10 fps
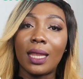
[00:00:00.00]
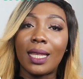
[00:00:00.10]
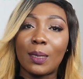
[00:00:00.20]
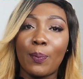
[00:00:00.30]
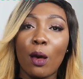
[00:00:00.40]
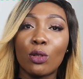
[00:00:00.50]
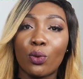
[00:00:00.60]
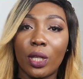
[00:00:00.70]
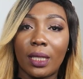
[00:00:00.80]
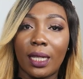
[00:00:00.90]
the spouse or
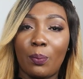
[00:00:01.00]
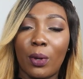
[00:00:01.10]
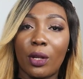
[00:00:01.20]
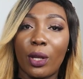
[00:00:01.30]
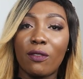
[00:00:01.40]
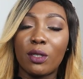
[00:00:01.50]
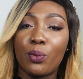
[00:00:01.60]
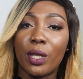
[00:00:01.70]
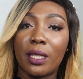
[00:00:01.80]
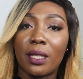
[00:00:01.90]
registered partner. You have to
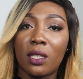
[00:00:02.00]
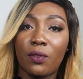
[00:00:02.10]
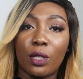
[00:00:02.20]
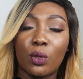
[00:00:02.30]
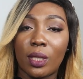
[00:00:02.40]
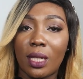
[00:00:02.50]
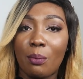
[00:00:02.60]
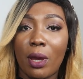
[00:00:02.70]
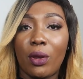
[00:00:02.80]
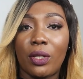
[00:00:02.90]
bring the certificate. So is it a
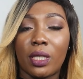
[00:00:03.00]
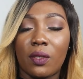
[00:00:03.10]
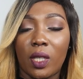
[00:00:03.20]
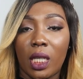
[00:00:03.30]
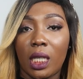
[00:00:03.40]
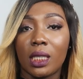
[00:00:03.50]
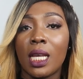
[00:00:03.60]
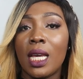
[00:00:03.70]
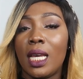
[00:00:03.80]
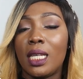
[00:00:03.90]
marriage certificate?
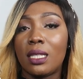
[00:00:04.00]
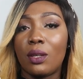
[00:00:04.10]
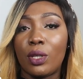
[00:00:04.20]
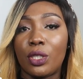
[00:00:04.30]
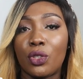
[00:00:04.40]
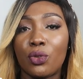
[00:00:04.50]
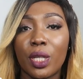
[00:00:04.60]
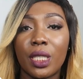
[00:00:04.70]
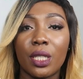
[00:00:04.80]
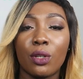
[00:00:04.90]
Is it a
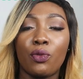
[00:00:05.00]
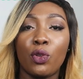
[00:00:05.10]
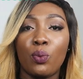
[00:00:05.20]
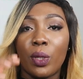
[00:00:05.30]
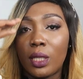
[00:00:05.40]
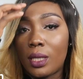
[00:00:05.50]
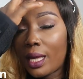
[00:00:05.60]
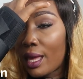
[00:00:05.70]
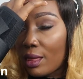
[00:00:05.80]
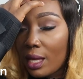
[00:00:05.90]
registration of you being
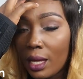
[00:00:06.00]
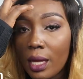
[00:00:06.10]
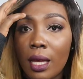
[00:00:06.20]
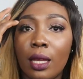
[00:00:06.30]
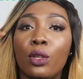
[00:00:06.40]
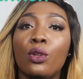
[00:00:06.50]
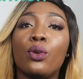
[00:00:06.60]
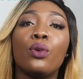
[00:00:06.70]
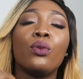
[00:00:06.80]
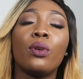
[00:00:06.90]
together? You
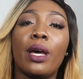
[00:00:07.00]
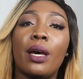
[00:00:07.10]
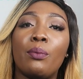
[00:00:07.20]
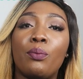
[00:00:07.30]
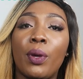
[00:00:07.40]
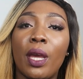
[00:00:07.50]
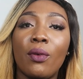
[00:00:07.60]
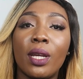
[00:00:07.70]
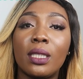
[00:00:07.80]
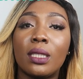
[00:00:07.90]
know,
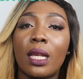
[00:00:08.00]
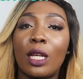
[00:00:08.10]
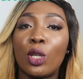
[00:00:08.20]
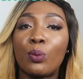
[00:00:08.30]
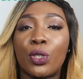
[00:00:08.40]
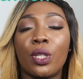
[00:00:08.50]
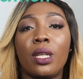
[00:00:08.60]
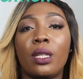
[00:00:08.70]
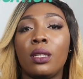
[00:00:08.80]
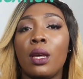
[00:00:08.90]
parents,
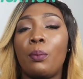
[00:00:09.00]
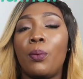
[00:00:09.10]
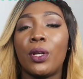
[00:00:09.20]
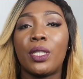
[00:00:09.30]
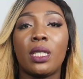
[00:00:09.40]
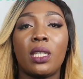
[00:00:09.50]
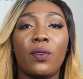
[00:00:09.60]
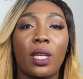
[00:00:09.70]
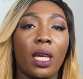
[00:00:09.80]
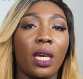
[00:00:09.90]
adoption, birth
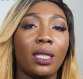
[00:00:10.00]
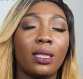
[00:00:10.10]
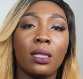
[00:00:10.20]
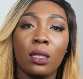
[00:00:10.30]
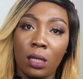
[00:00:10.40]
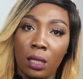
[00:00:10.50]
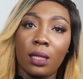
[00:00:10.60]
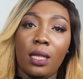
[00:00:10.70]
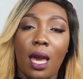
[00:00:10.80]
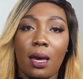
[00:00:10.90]
certificate.
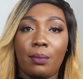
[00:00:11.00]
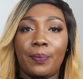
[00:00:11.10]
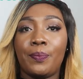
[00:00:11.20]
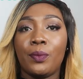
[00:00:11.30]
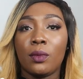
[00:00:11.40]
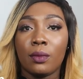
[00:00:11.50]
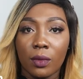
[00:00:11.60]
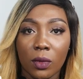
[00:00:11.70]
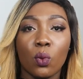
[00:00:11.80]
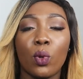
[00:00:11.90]
Yeah.
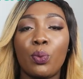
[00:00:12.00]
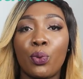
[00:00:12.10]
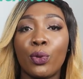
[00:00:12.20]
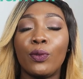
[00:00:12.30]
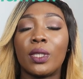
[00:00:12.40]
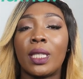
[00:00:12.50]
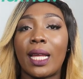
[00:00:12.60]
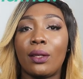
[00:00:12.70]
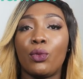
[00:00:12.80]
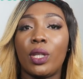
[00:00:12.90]
What proves
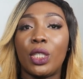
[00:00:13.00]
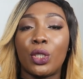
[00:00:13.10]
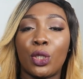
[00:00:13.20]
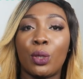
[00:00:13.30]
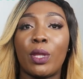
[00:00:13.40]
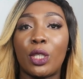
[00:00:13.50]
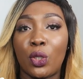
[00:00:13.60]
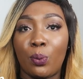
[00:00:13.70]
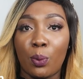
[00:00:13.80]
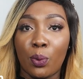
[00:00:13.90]
that relationship that
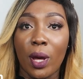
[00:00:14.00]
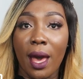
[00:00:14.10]
you people